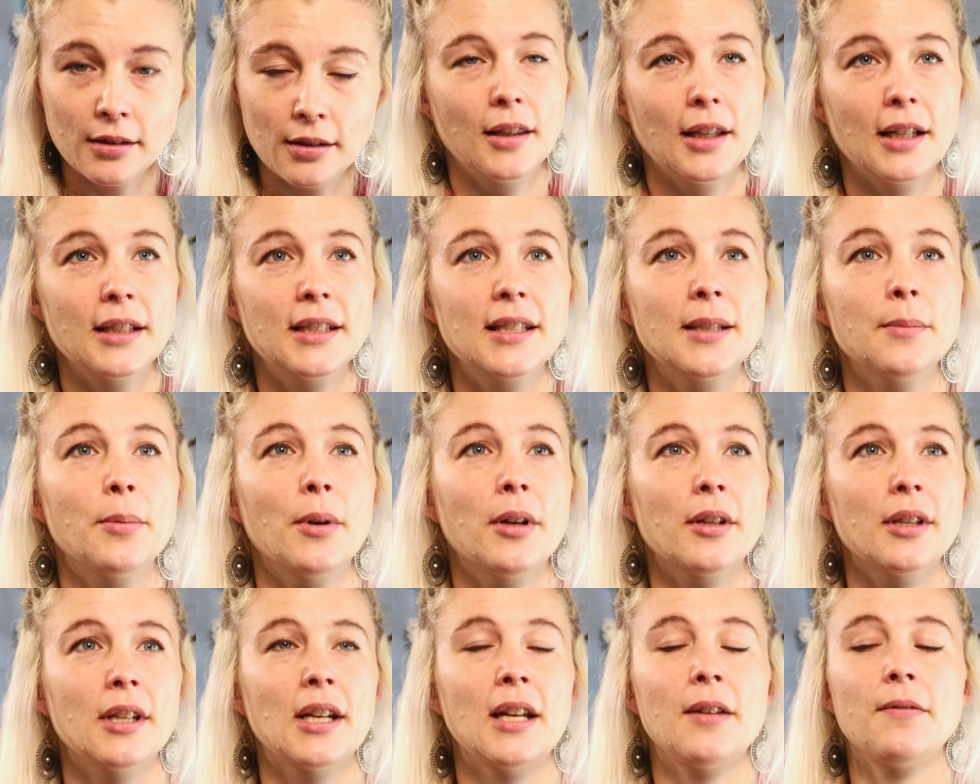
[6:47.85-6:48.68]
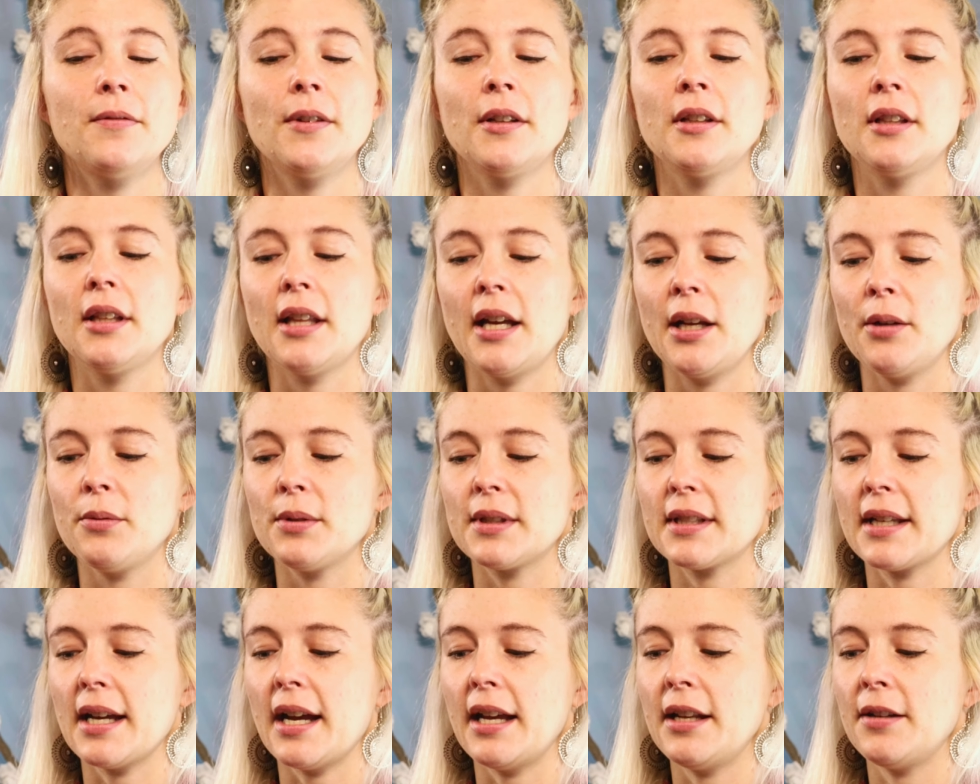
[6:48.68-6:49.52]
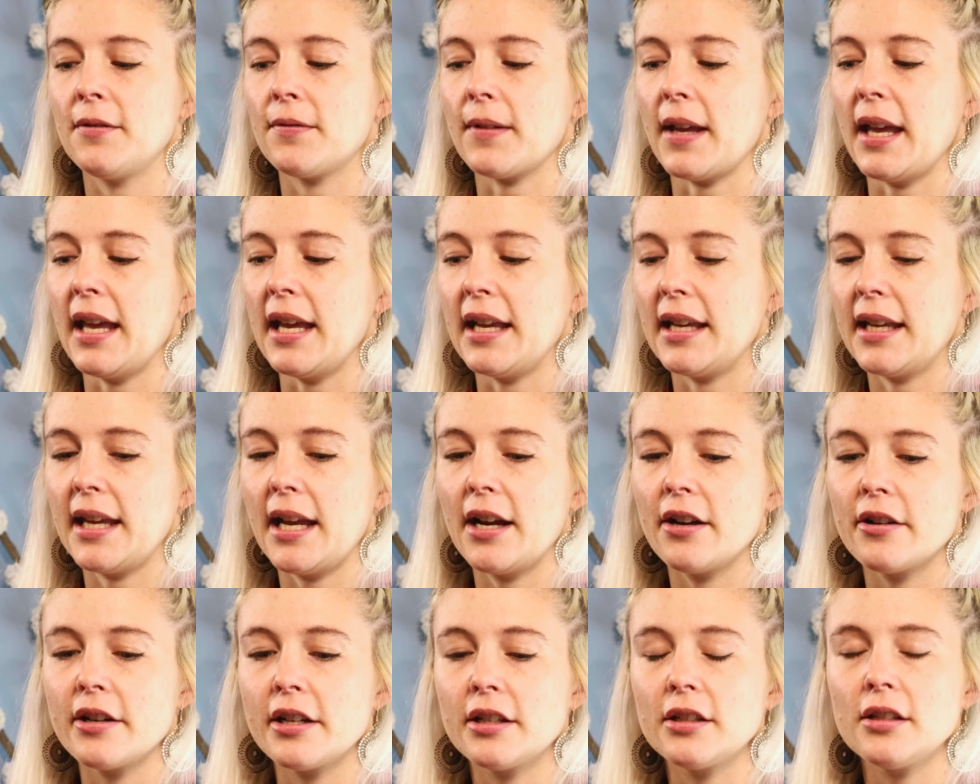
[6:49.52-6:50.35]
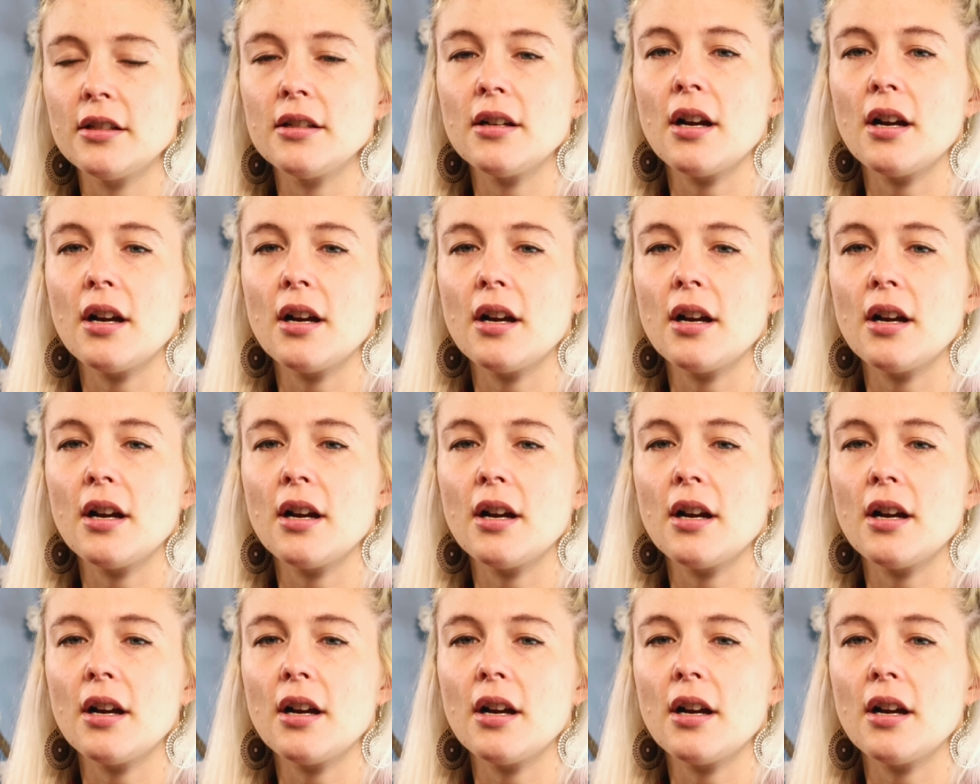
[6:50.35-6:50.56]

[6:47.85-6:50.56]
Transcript: That's the part that I felt like was kind of a character